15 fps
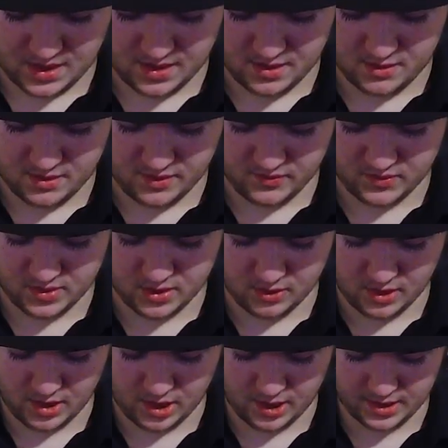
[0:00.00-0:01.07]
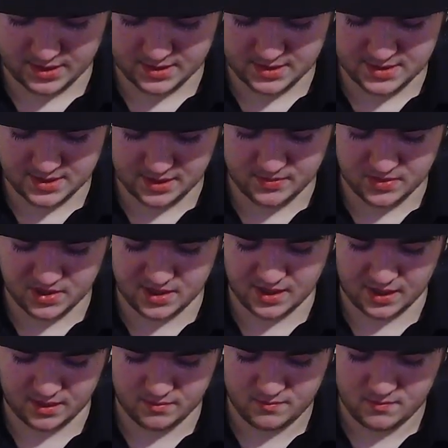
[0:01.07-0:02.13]
don't even know how I can sleep at
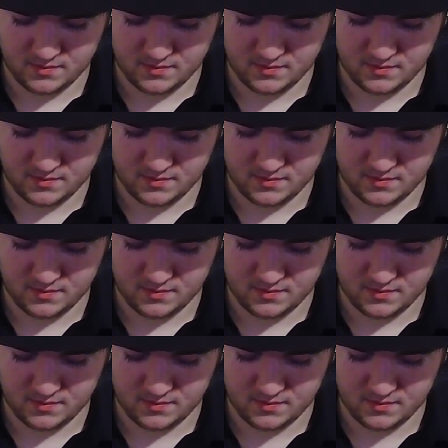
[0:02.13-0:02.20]
night,